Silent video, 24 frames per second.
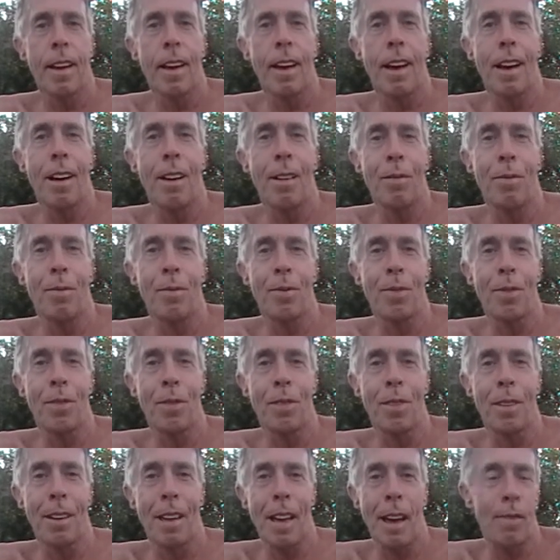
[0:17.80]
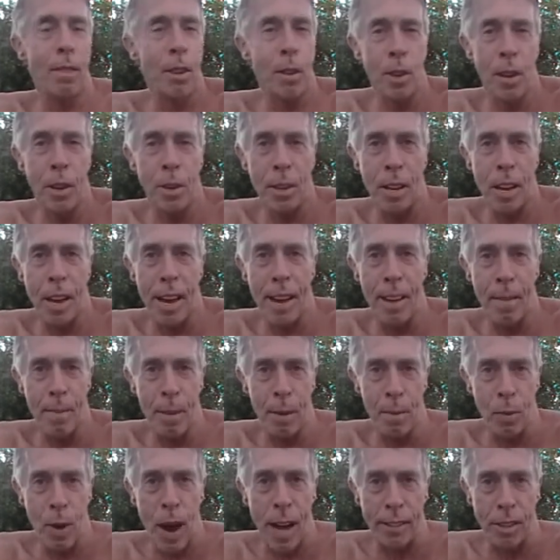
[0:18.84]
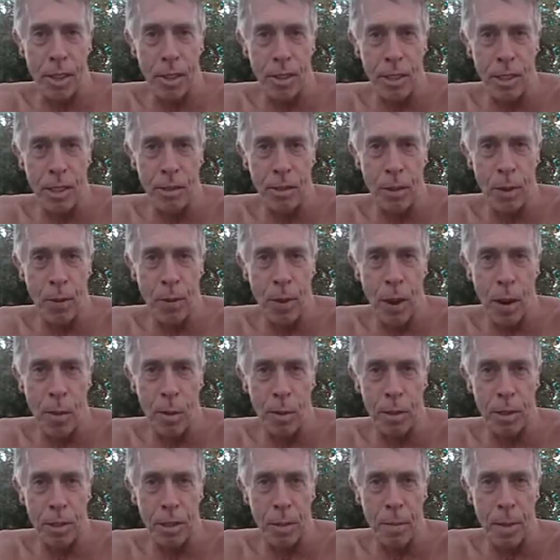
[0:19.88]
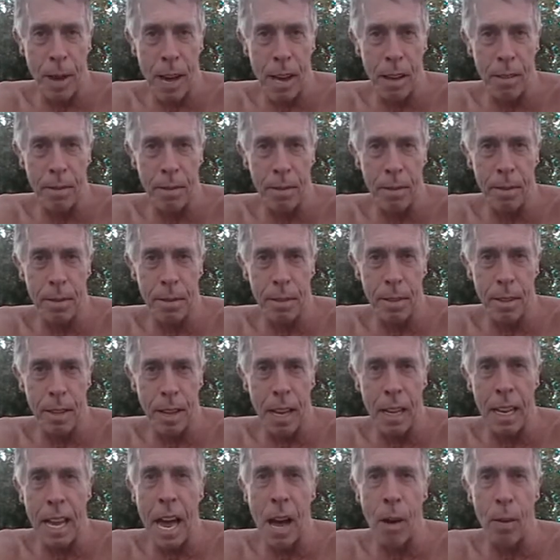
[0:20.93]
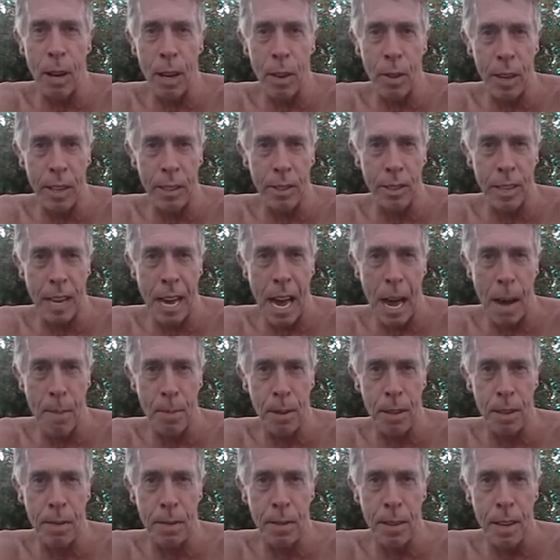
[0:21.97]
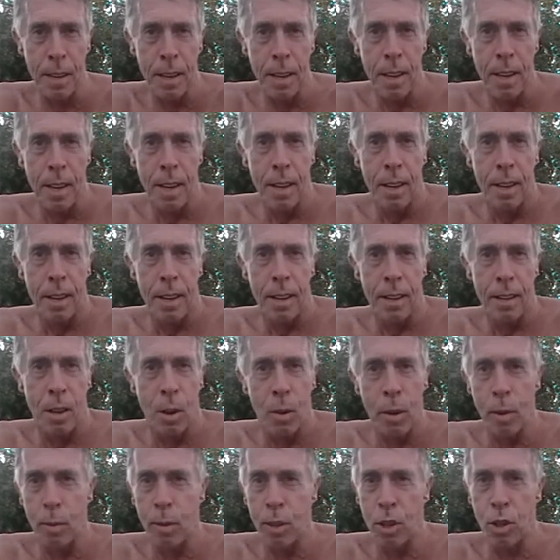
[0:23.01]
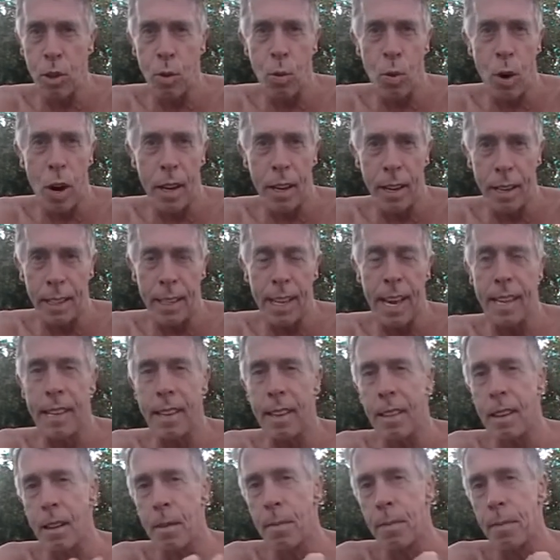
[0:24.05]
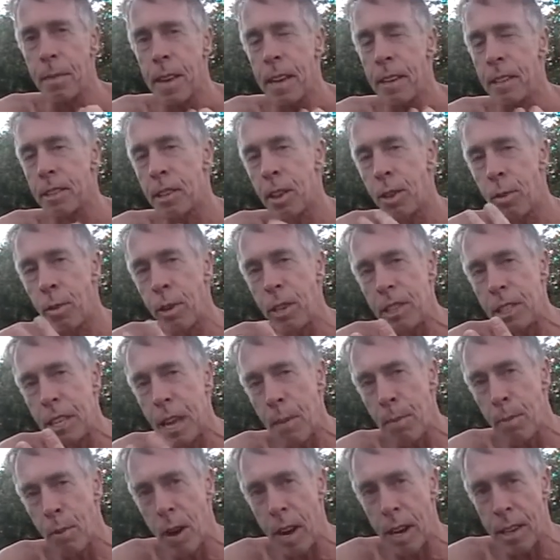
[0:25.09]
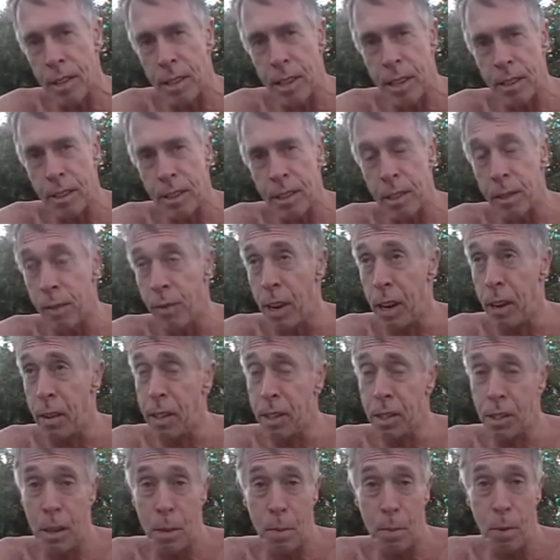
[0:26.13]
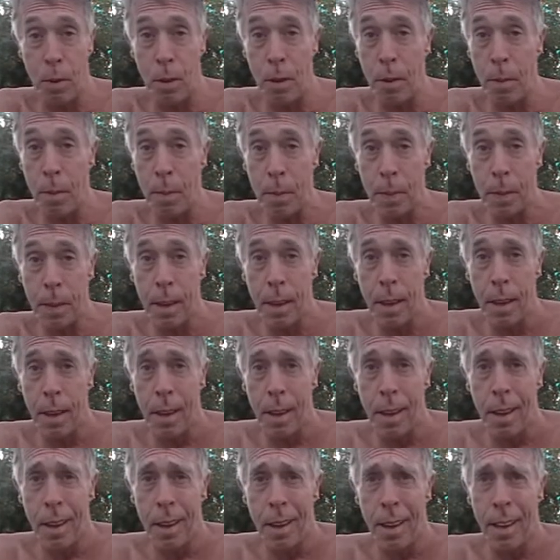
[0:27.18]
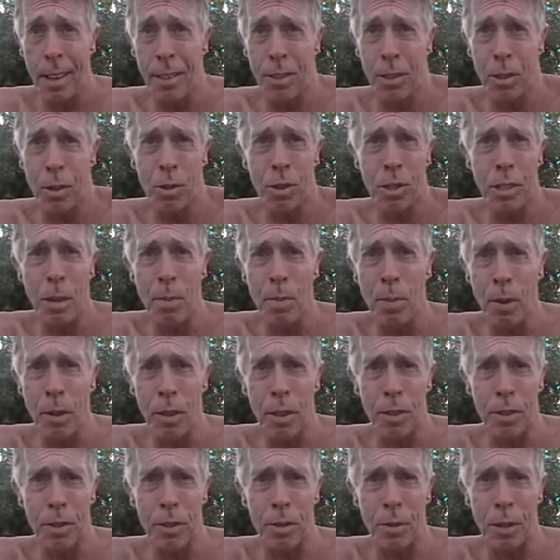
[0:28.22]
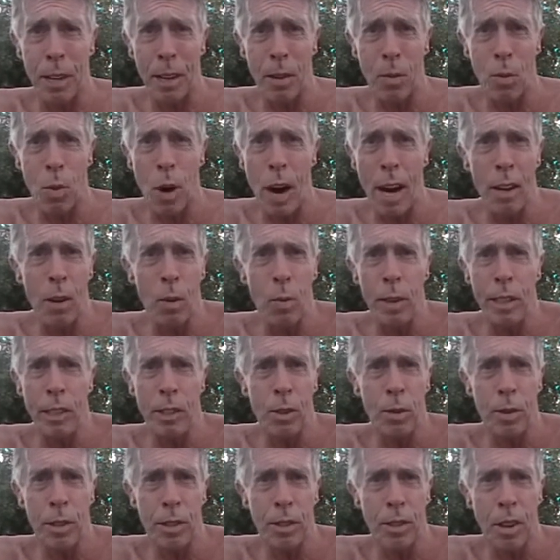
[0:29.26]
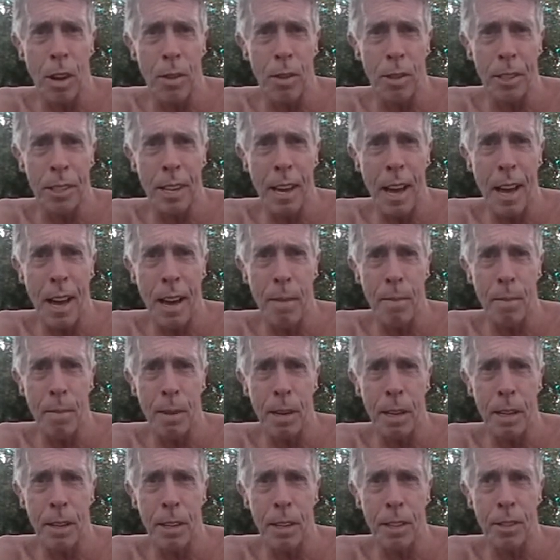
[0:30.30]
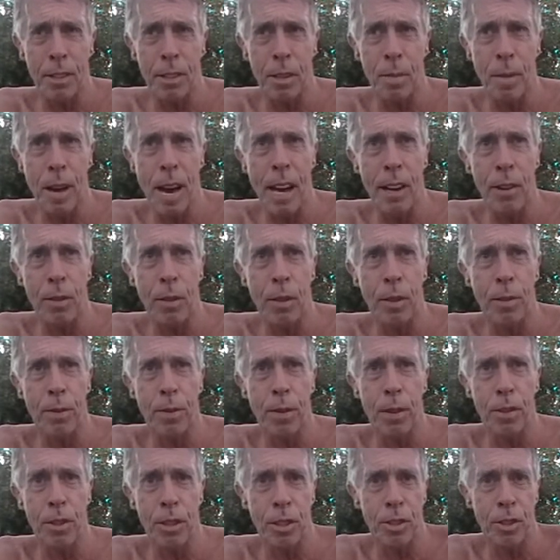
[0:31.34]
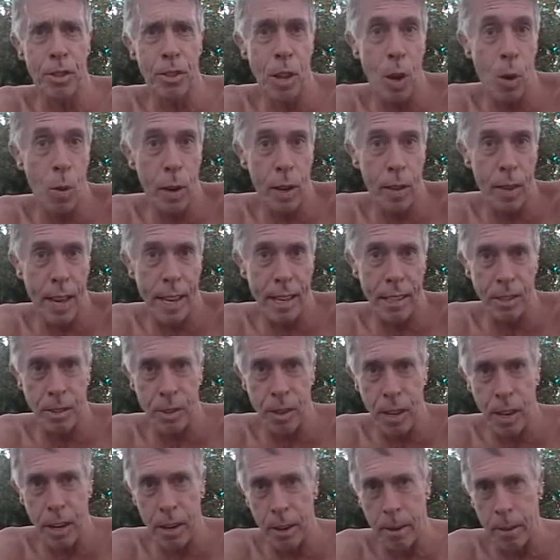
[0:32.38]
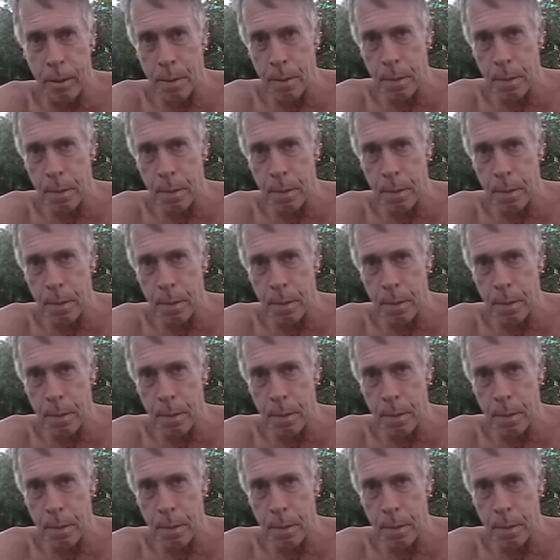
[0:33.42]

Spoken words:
of everything that I have been practicing so far, which is about allowing things to happen, knowing what you want and getting them. And it's a three-step process. It's very simple. It's so simple, it's like, why don't we do this all the time? But it's a matter of just knowing that it's there.